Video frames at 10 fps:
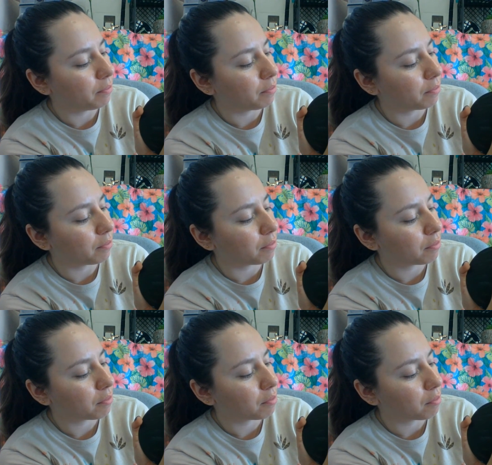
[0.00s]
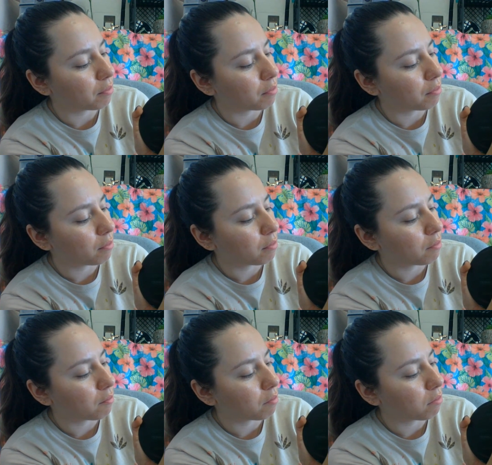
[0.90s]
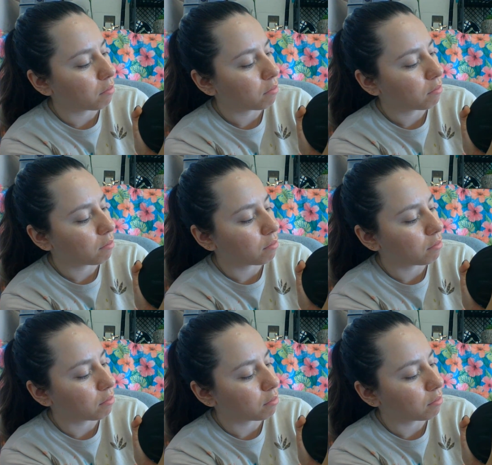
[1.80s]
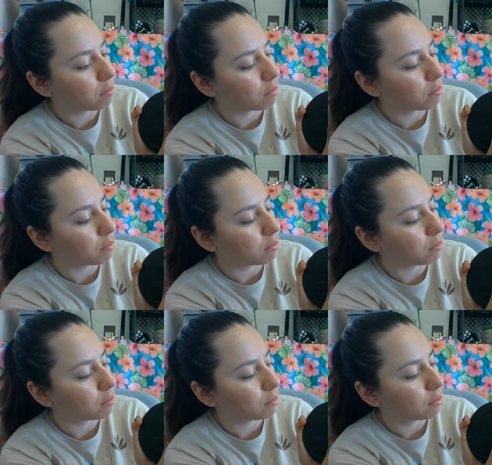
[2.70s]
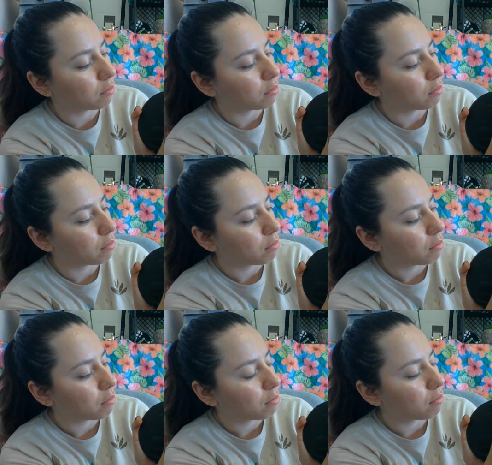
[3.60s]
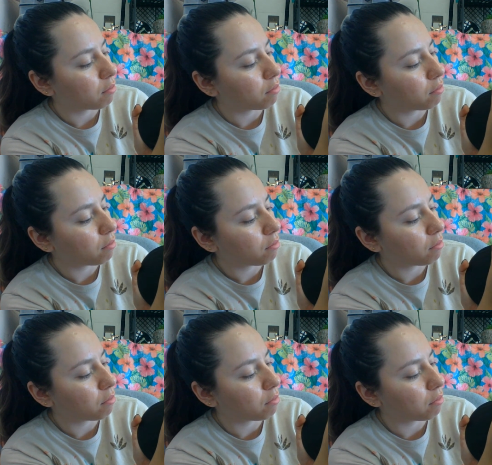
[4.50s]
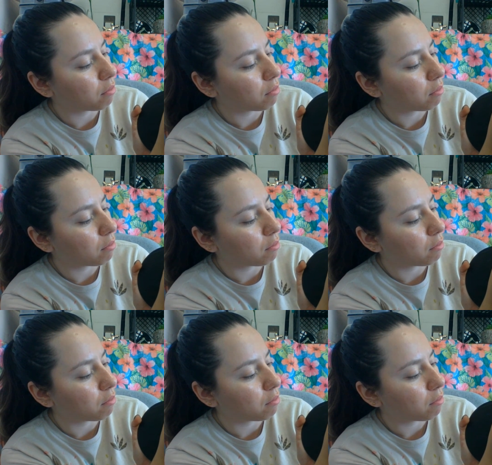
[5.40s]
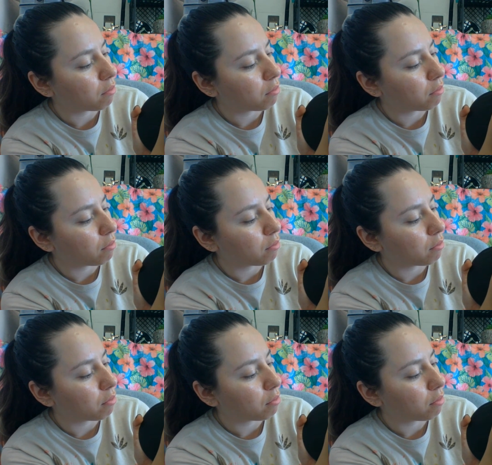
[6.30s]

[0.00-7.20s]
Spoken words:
Nothing is said.